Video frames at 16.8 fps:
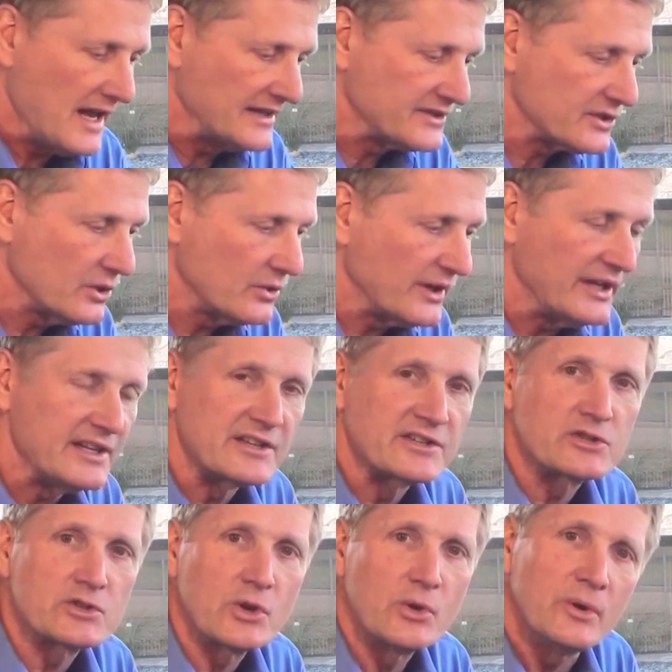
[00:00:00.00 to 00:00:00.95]
And so it
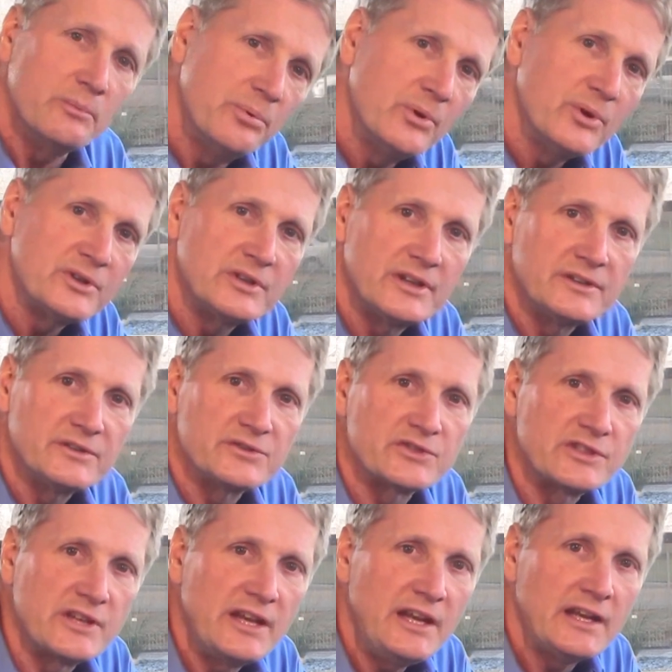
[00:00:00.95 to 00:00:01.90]
is so important to
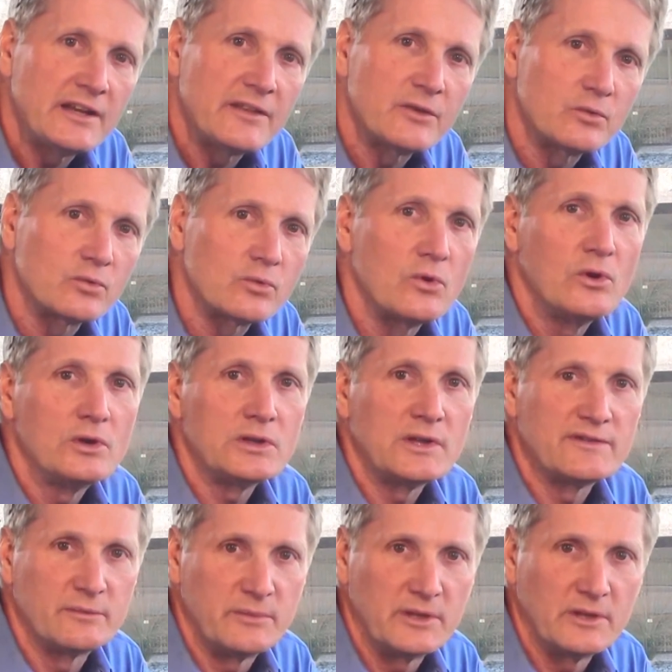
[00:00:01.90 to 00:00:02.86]
understand the
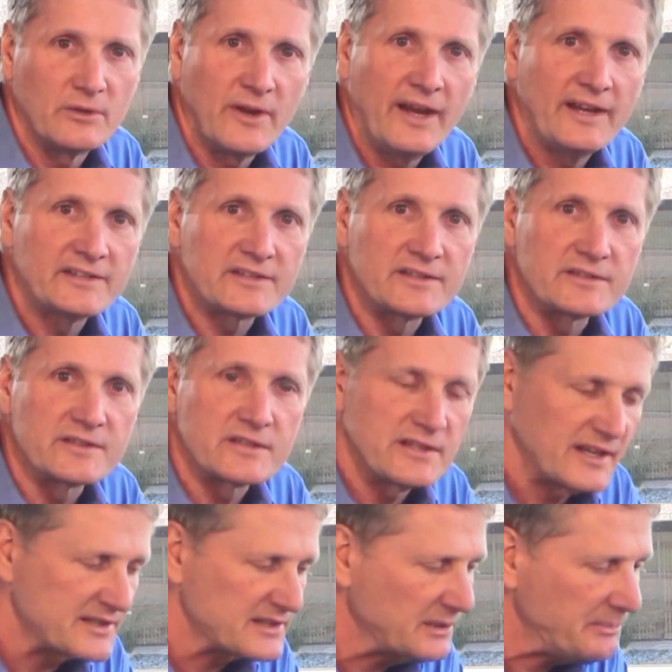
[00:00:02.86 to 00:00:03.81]
role of amino acids.
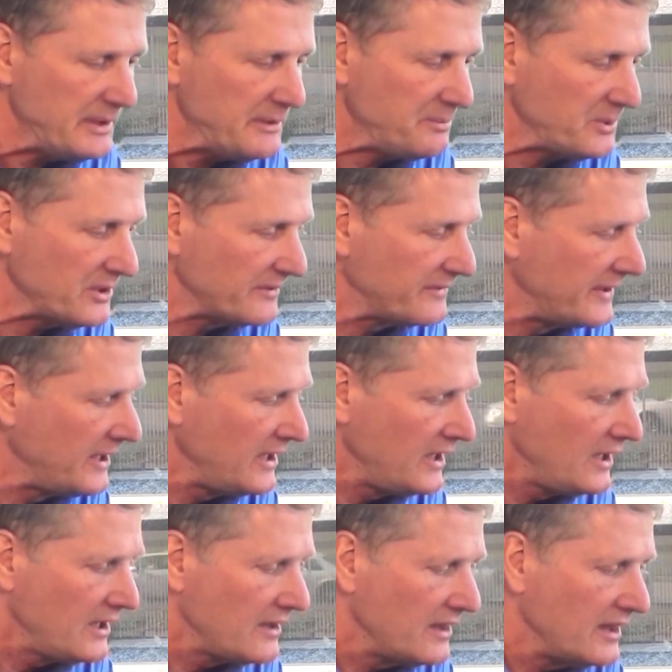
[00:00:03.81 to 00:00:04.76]
Now, some people,
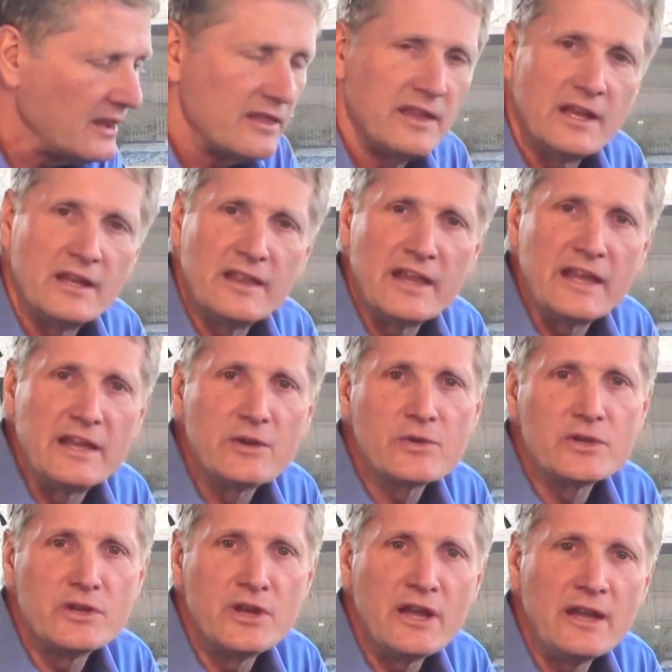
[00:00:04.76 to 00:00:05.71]
they
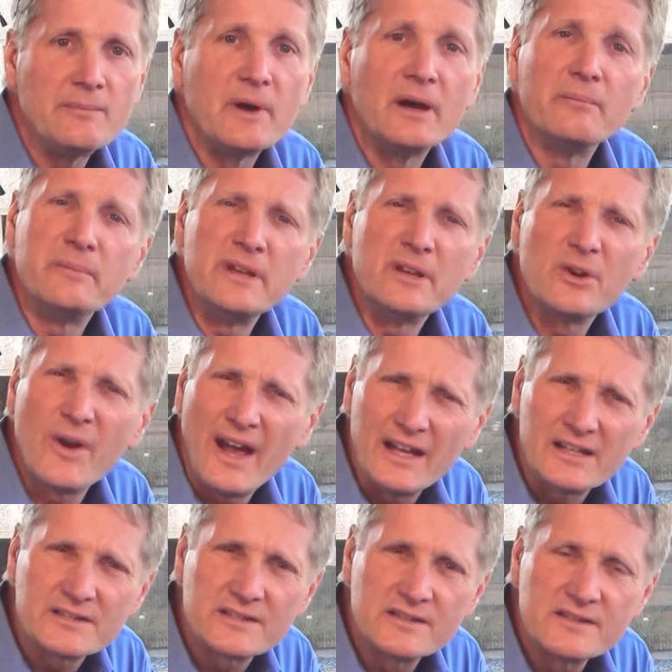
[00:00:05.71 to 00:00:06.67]
hear the name amino
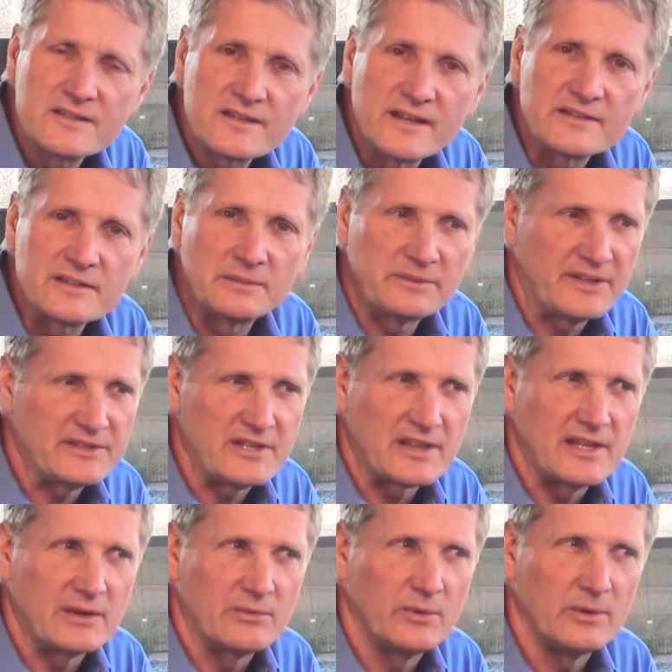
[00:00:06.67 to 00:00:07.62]
acids, and sometimes
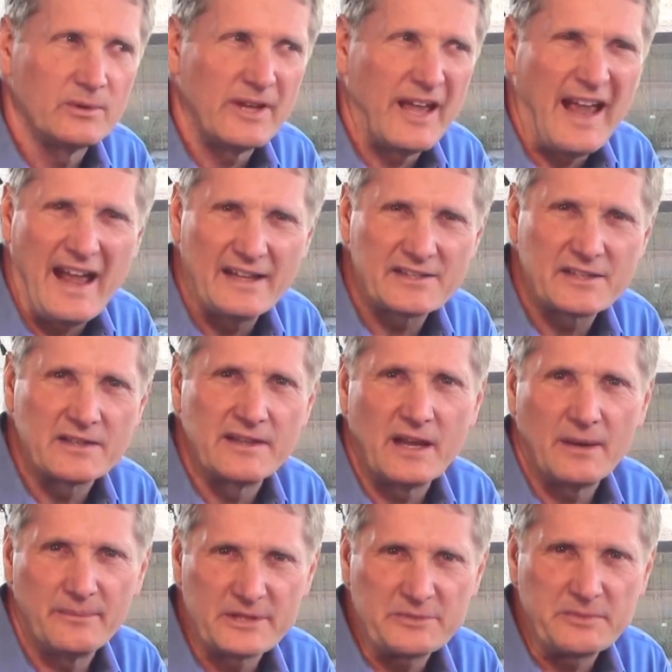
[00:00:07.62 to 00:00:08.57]
they think, well, acid,
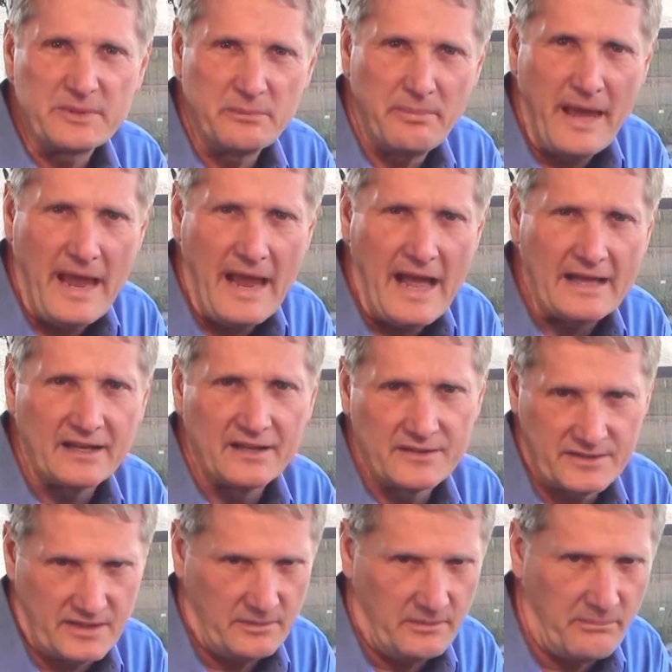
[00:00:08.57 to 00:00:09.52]
that must be bad.
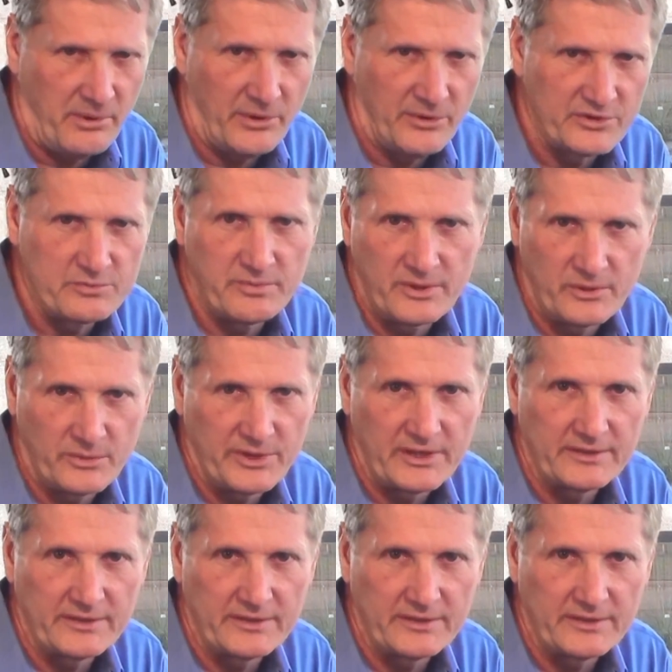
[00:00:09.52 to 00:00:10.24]
It burns me or